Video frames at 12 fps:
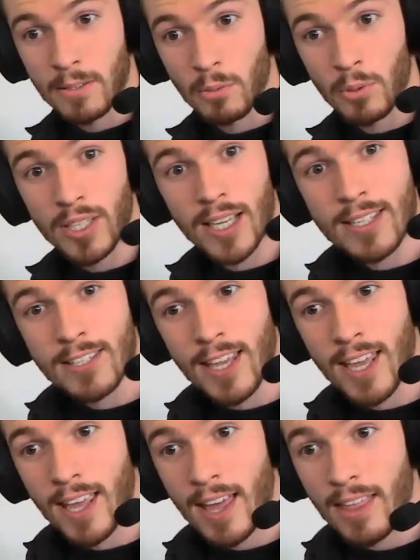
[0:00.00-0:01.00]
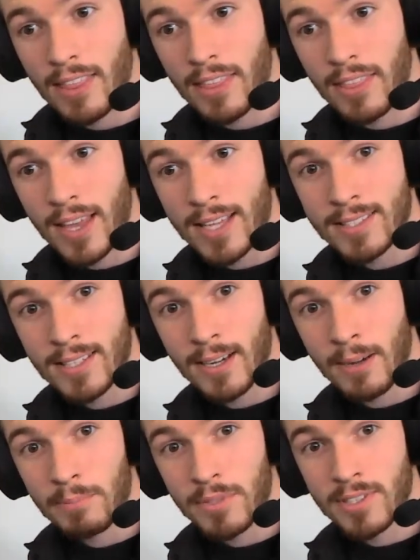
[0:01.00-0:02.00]
Would I say that
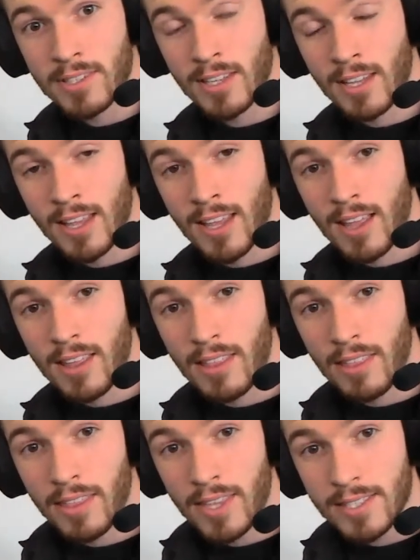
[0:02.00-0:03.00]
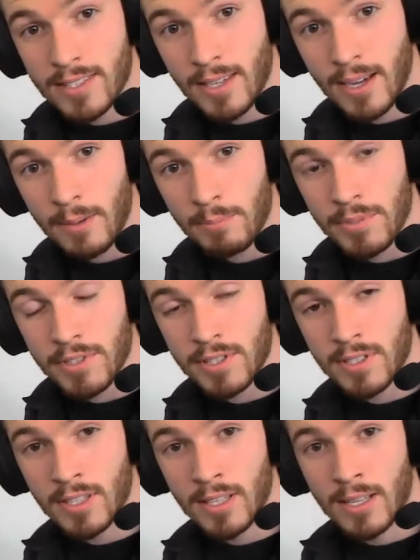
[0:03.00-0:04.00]
cups, this
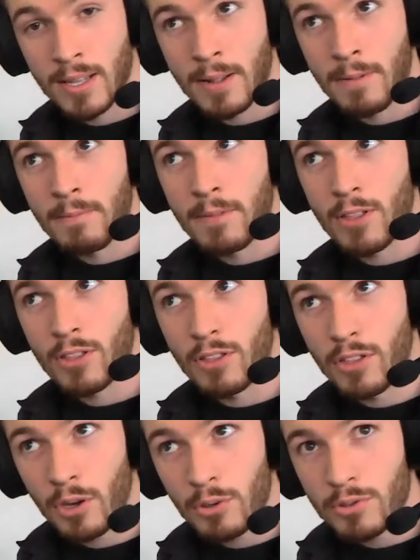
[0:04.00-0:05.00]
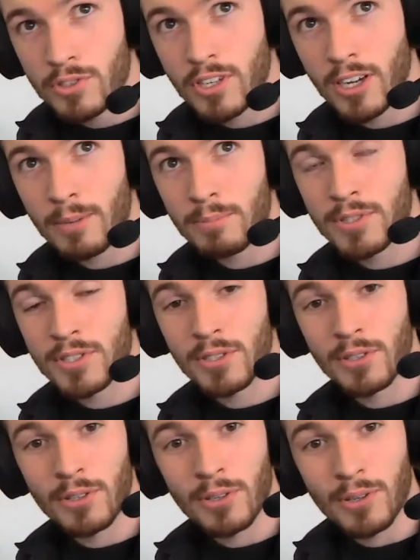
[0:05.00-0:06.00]
cups, those cups,
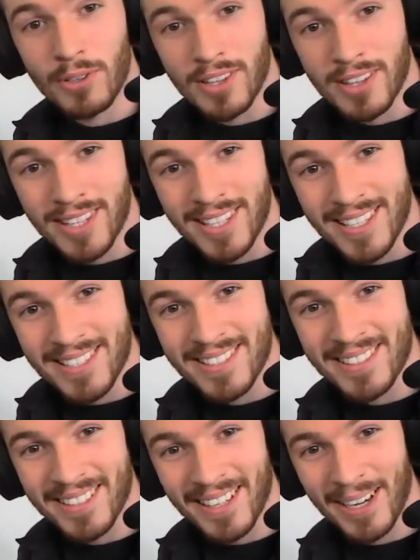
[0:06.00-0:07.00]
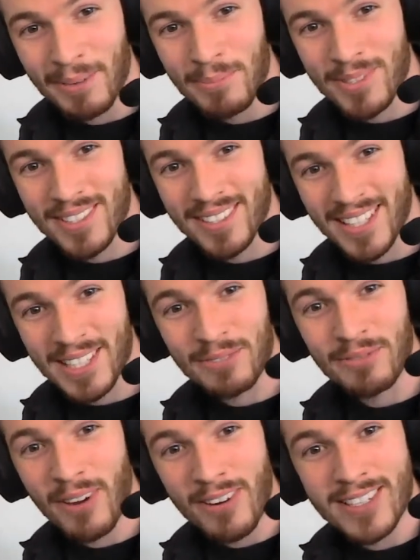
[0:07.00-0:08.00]
or these cups? It's
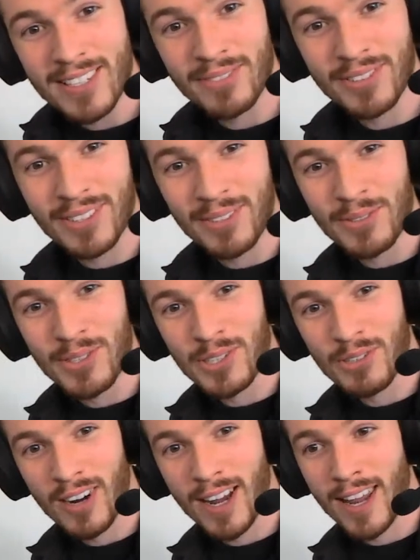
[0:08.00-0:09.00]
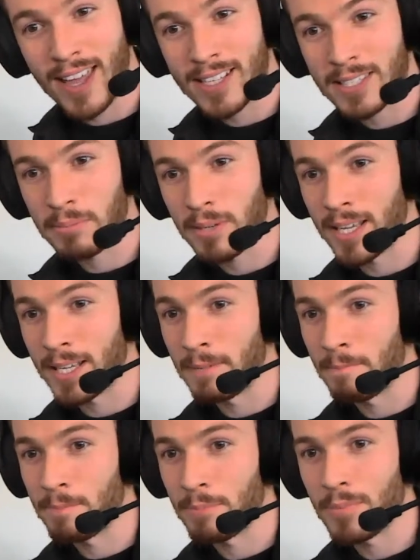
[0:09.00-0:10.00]
very difficult to try and explain,
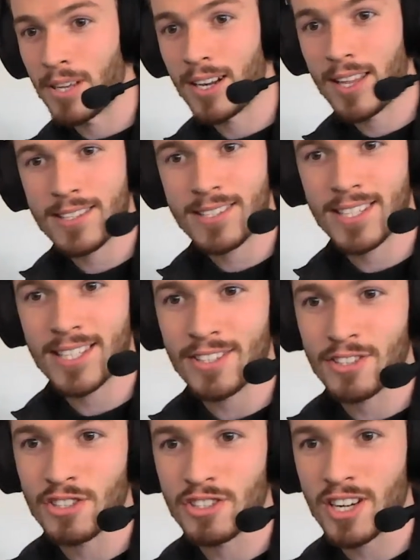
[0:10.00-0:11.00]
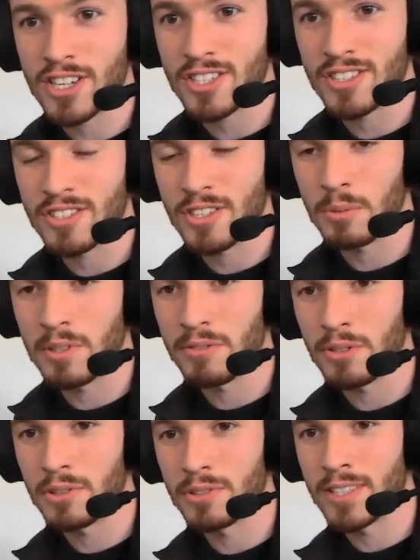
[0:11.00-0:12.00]
but let's see the suggestions that we've
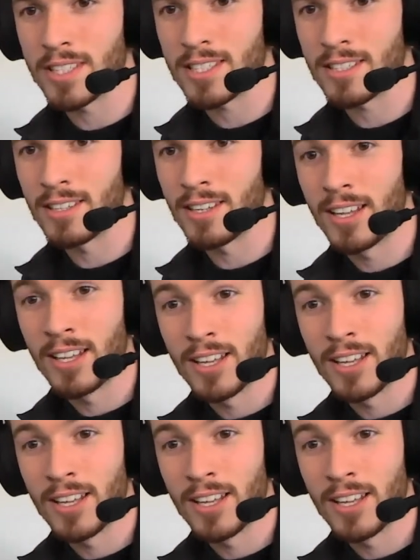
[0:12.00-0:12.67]
all written.